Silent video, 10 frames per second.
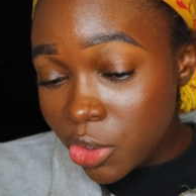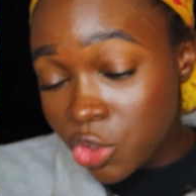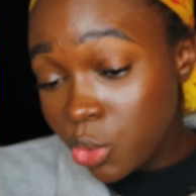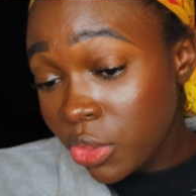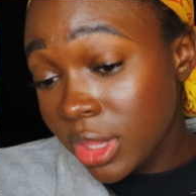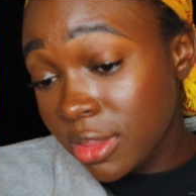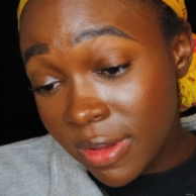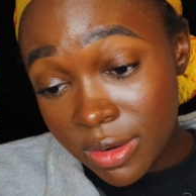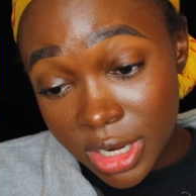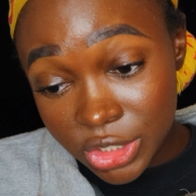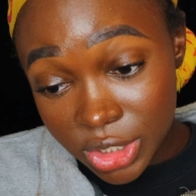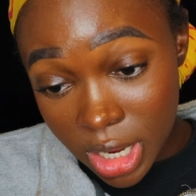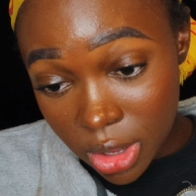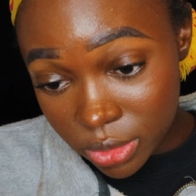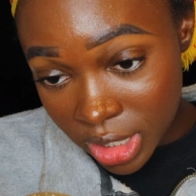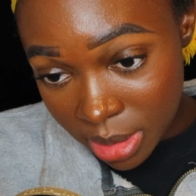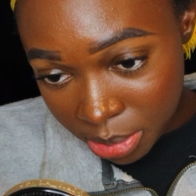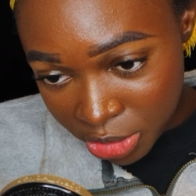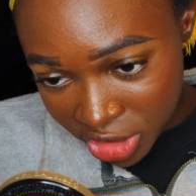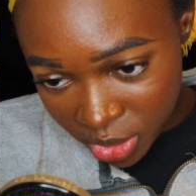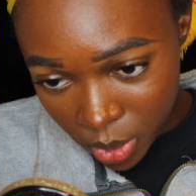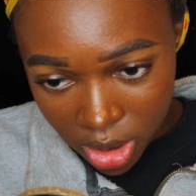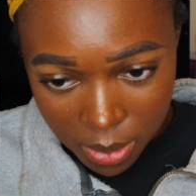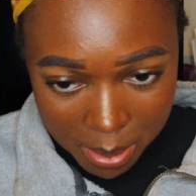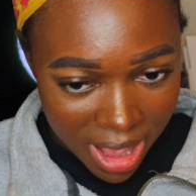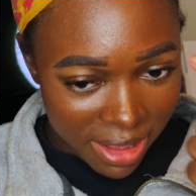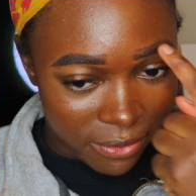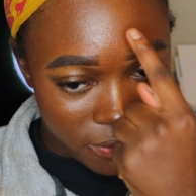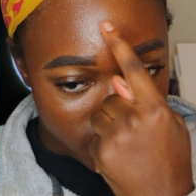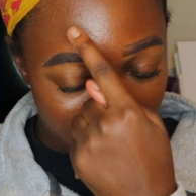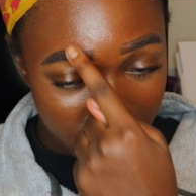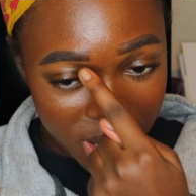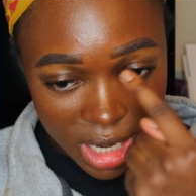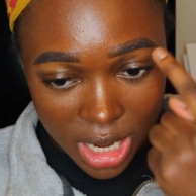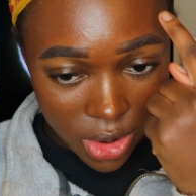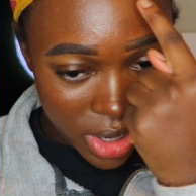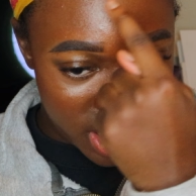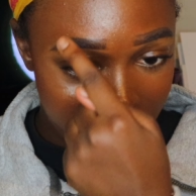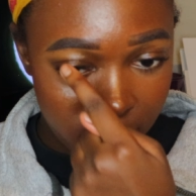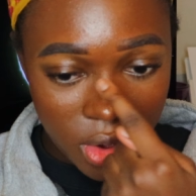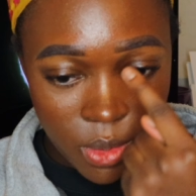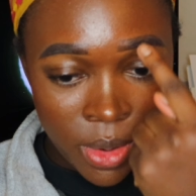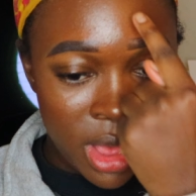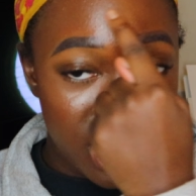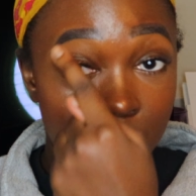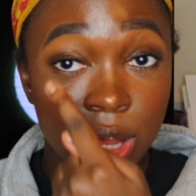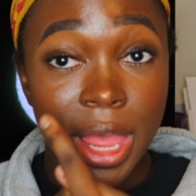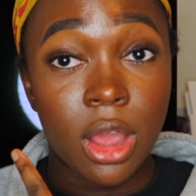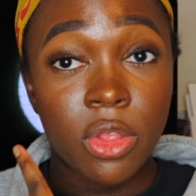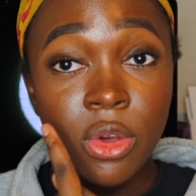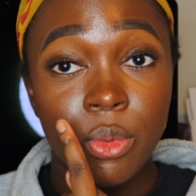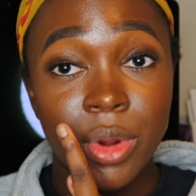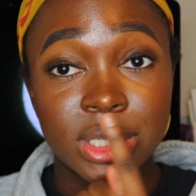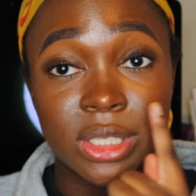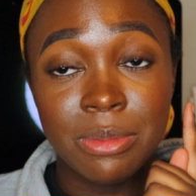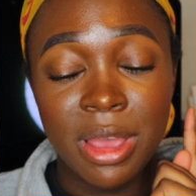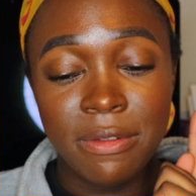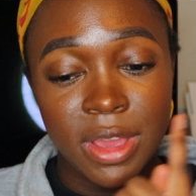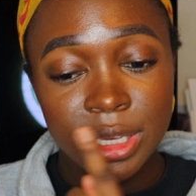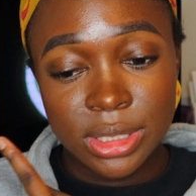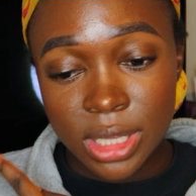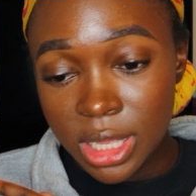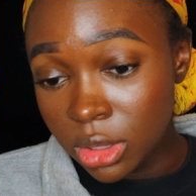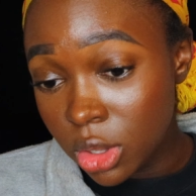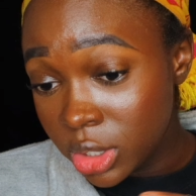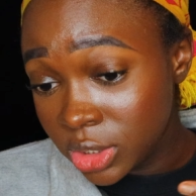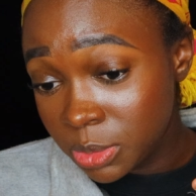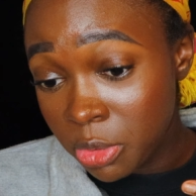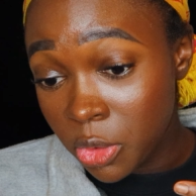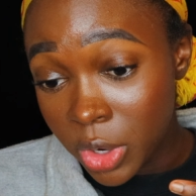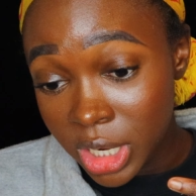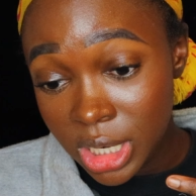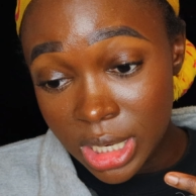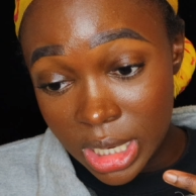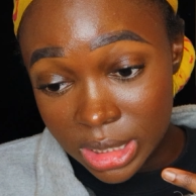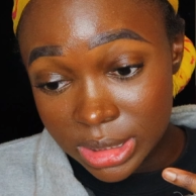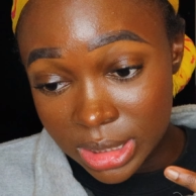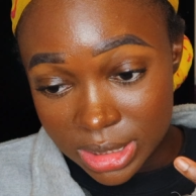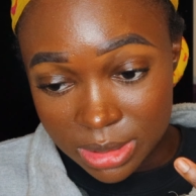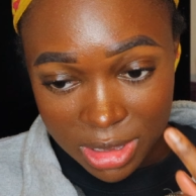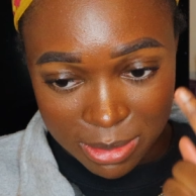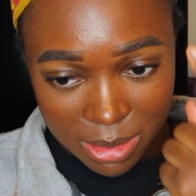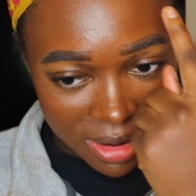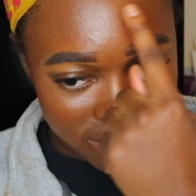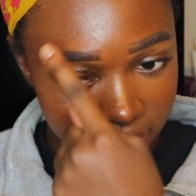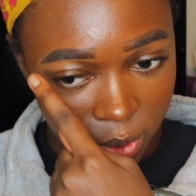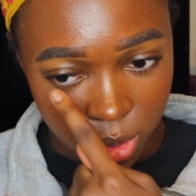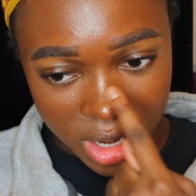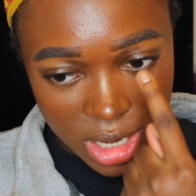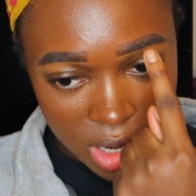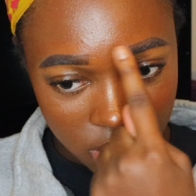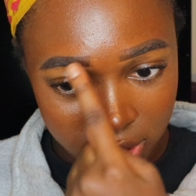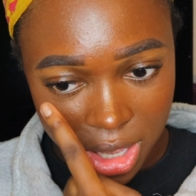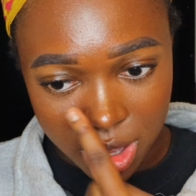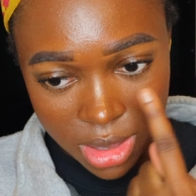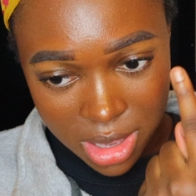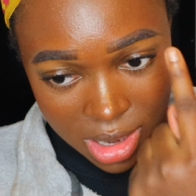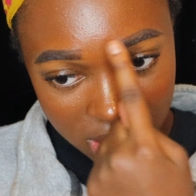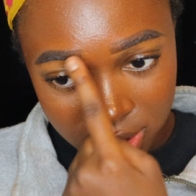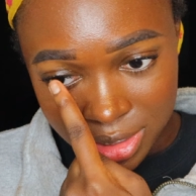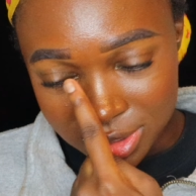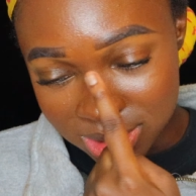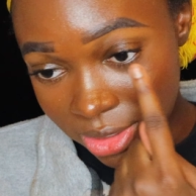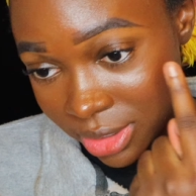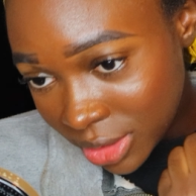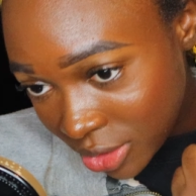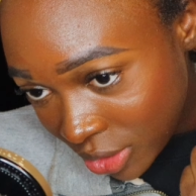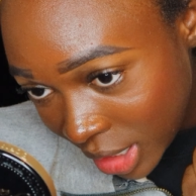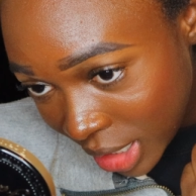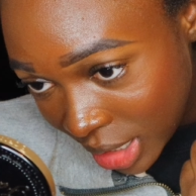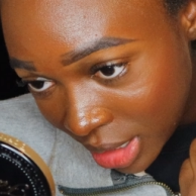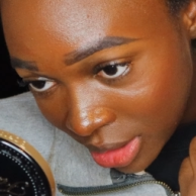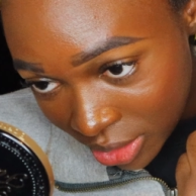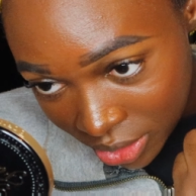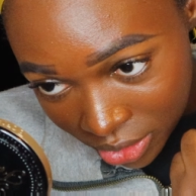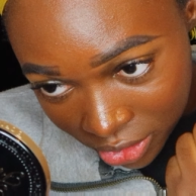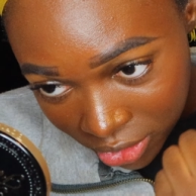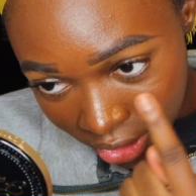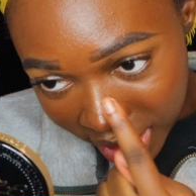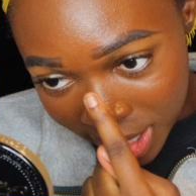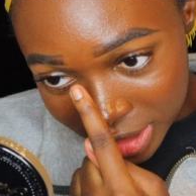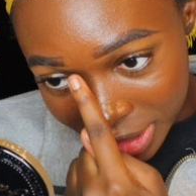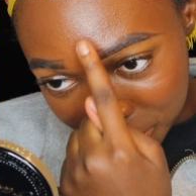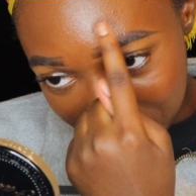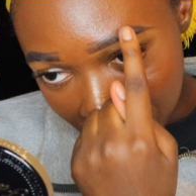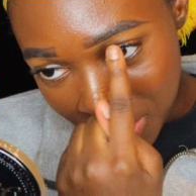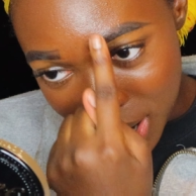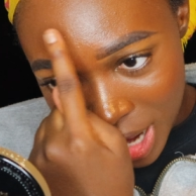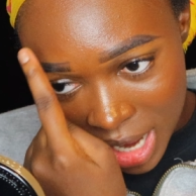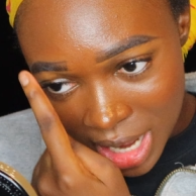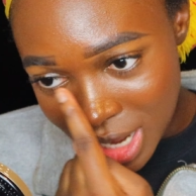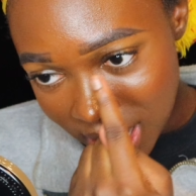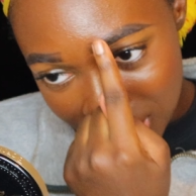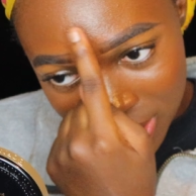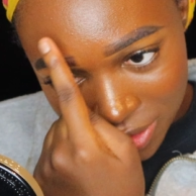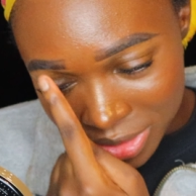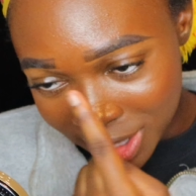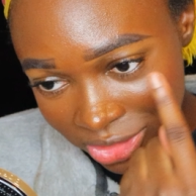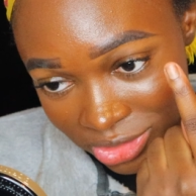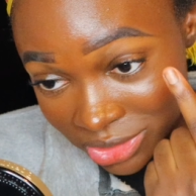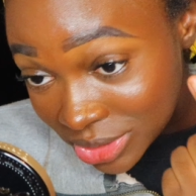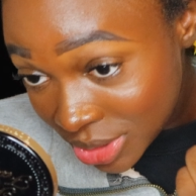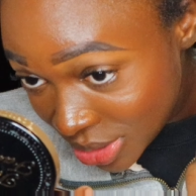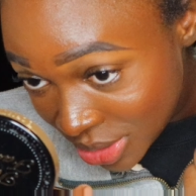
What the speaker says: do think the foundation held up pretty well. My forehead area though, like the rest of my face, it looks pretty decent to me, but my forehead area is looking cray, like right here. That's just